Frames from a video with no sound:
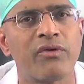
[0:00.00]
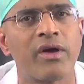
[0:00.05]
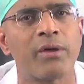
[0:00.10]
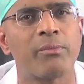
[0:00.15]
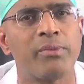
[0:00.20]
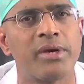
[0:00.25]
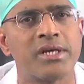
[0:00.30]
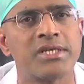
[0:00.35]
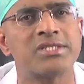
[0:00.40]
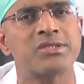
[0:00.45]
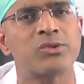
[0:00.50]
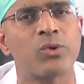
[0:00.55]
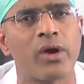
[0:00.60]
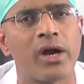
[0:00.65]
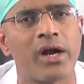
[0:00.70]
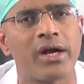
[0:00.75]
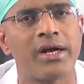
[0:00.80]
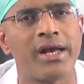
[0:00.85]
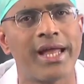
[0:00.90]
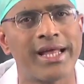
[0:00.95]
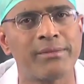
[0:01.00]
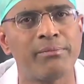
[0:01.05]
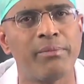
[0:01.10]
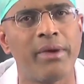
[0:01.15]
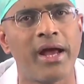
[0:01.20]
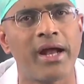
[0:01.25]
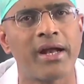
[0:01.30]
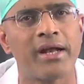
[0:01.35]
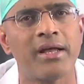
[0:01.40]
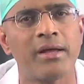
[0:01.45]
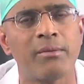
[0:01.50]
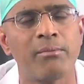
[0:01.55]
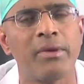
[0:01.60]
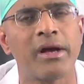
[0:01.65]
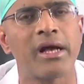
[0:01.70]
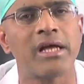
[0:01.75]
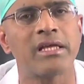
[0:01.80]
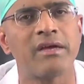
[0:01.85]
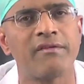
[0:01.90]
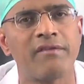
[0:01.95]
for patients who are on deathbed
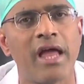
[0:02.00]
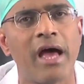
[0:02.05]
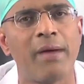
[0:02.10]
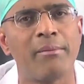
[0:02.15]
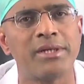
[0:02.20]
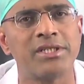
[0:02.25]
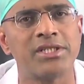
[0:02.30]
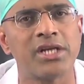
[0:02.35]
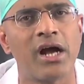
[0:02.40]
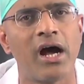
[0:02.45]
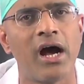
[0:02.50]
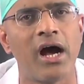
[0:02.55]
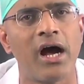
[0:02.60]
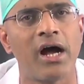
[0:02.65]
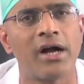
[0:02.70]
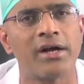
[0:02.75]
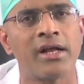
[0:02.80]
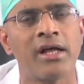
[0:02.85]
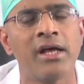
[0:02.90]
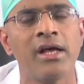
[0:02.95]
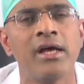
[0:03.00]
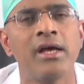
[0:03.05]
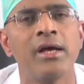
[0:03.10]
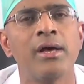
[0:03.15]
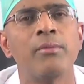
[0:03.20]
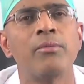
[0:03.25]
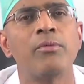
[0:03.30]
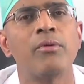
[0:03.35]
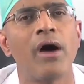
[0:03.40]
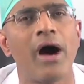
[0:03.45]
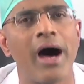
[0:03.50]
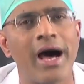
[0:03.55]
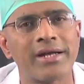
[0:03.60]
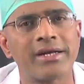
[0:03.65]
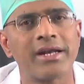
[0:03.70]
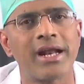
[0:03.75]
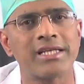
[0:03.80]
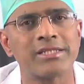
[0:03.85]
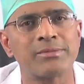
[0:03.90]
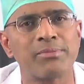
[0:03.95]
because of damaged heart
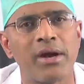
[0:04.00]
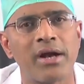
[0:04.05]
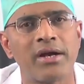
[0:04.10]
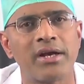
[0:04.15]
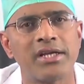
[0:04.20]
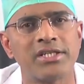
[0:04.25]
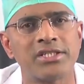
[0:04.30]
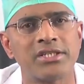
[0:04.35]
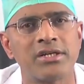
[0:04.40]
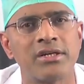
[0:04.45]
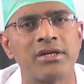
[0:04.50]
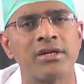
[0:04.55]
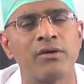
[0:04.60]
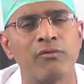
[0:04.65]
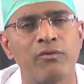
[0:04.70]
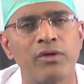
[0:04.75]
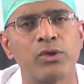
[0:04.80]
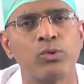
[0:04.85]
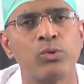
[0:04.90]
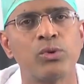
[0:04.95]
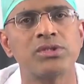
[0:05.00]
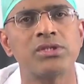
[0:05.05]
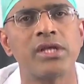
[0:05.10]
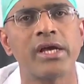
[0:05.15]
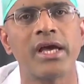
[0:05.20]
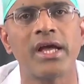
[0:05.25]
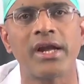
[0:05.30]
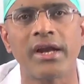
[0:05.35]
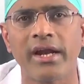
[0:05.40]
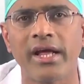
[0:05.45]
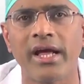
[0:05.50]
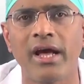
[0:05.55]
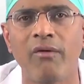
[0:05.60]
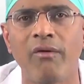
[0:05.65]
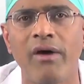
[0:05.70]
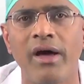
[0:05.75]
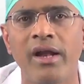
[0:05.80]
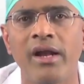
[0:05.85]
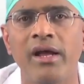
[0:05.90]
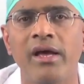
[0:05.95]
transplantation, with which they can
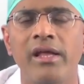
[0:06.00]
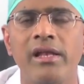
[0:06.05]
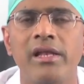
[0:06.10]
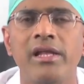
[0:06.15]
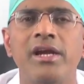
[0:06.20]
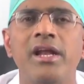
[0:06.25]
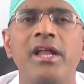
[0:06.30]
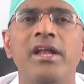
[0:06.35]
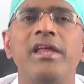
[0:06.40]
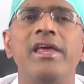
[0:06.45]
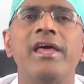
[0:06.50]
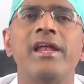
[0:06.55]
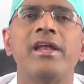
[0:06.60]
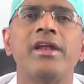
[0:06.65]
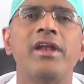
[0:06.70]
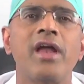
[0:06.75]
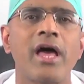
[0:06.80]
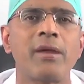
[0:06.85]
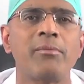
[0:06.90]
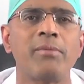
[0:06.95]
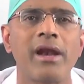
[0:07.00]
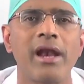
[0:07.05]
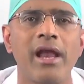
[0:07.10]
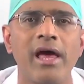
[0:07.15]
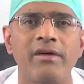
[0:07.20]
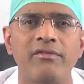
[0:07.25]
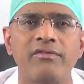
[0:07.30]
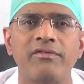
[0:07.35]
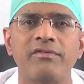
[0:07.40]
recover, lead a nearly normal life.